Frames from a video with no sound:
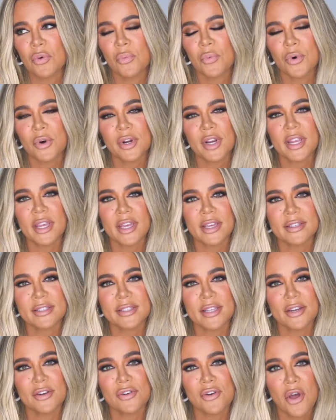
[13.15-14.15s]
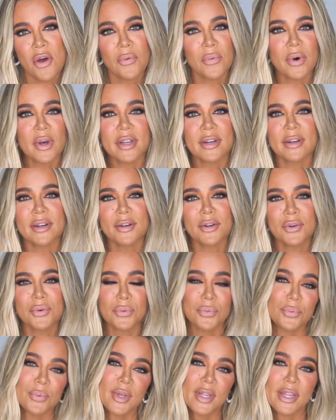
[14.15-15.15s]
warning is that no one
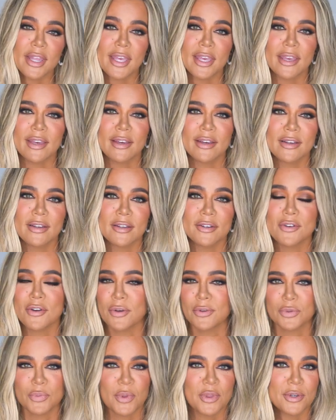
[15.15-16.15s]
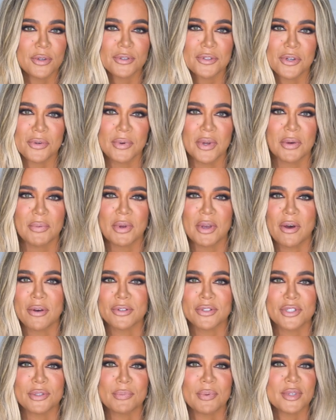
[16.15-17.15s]
really knows what they're doing. We all
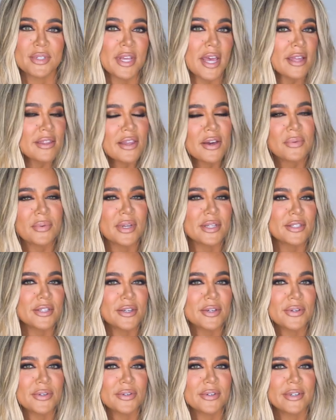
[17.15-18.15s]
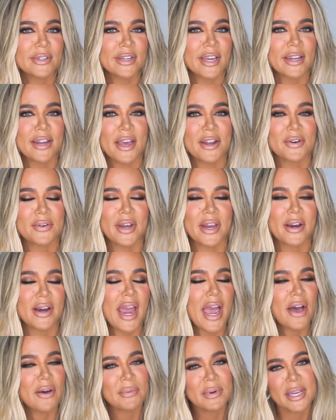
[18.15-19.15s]
just pretend that we do. And I don't care
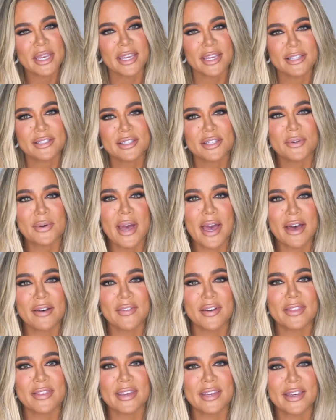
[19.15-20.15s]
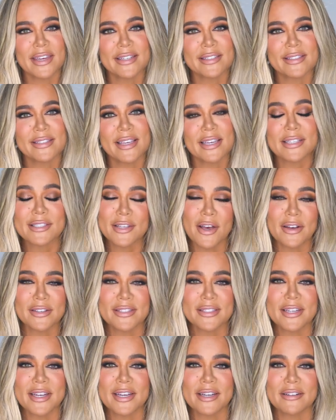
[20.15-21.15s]
how many kids you have, I think it's
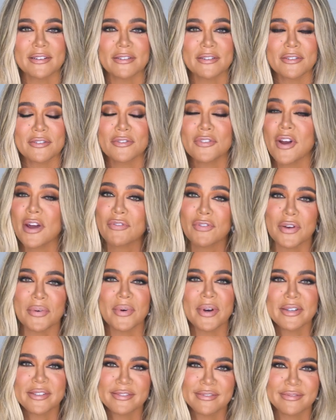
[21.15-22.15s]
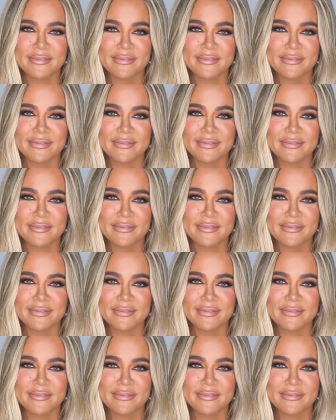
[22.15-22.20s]
exhausting for everyone.